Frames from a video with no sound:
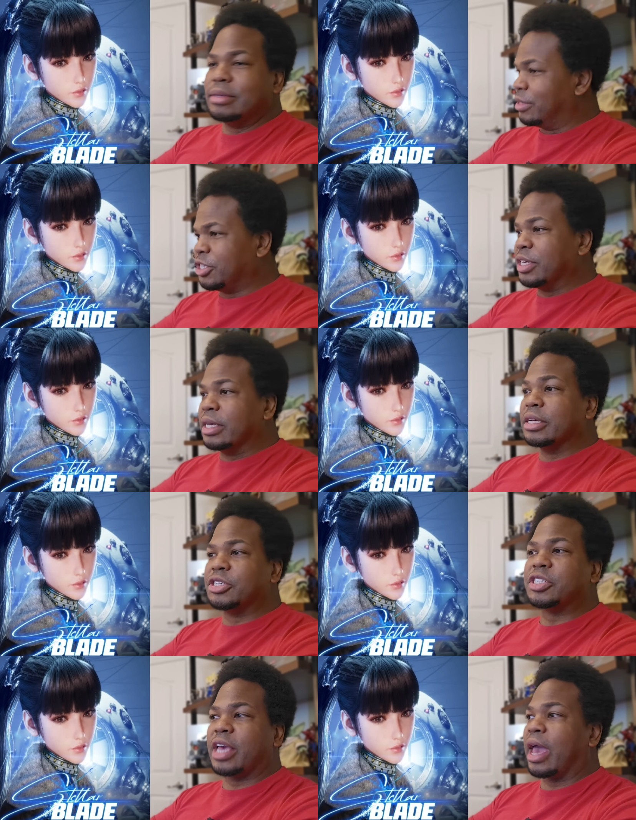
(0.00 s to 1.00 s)
Speaker 1: she is
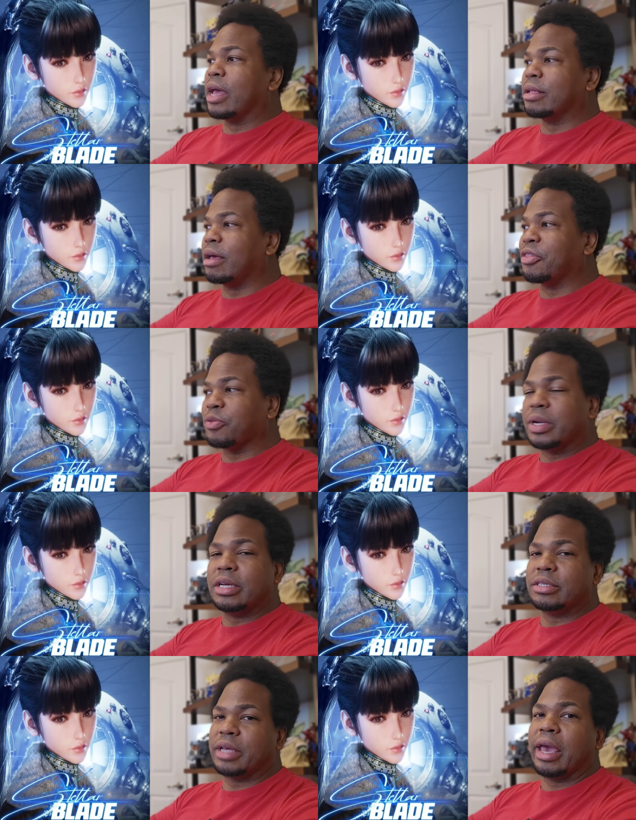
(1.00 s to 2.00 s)
scanned, a
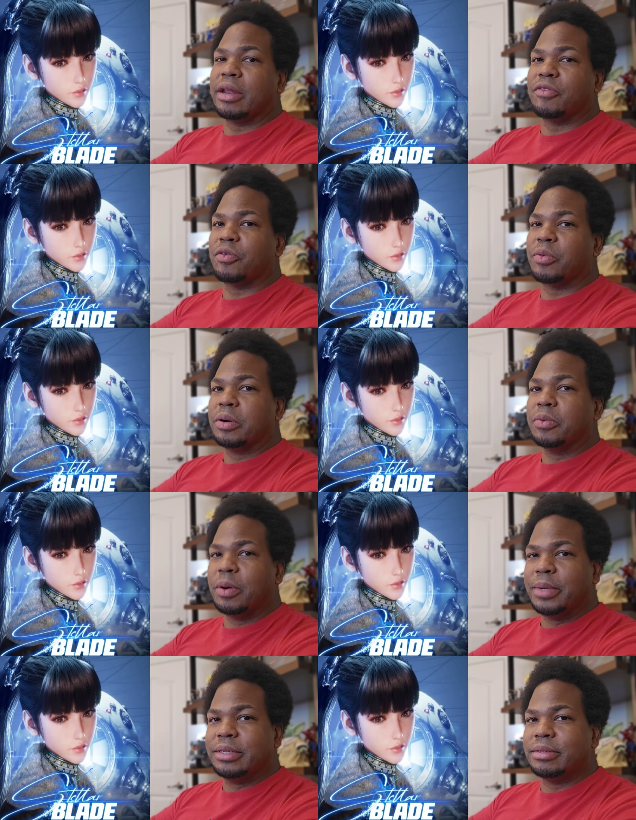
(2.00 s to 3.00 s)
3D scan of a real
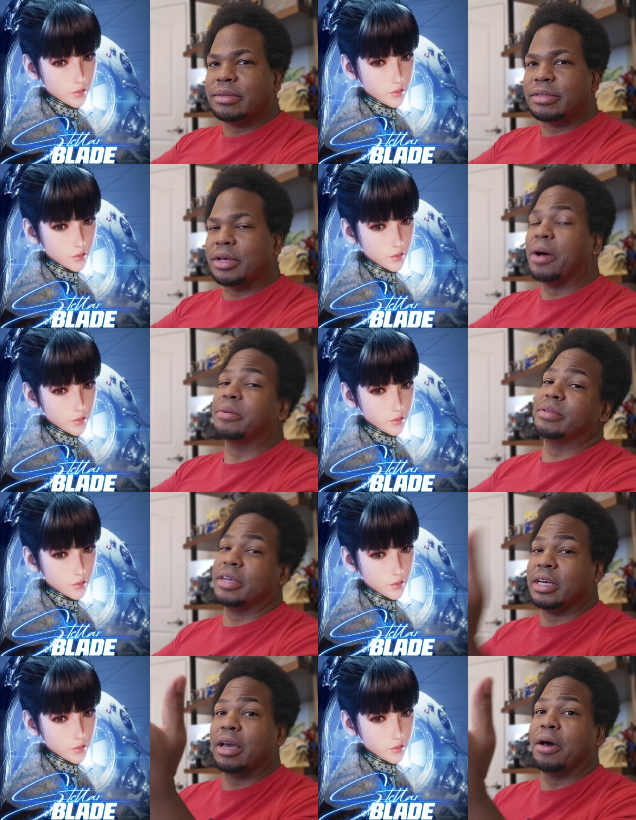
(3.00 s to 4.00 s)
woman. So there
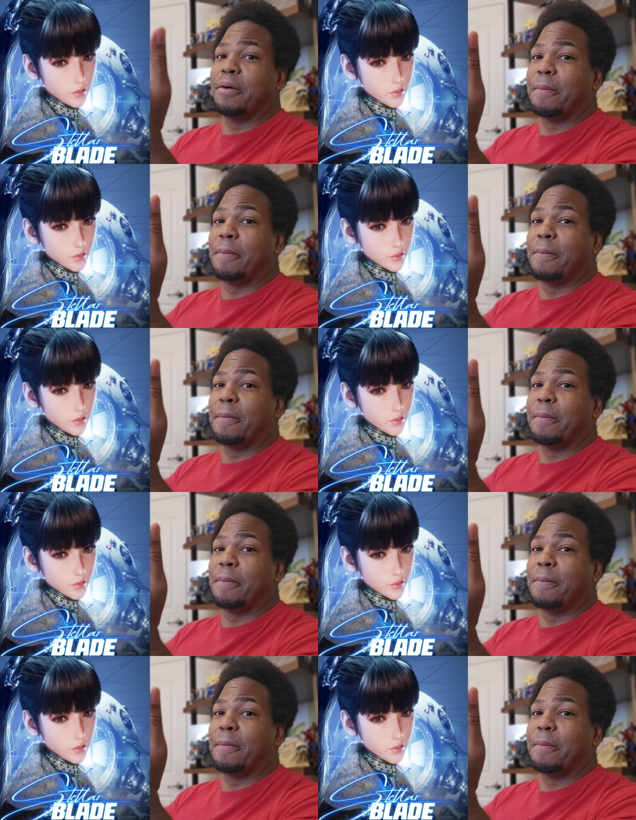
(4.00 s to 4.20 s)
you go.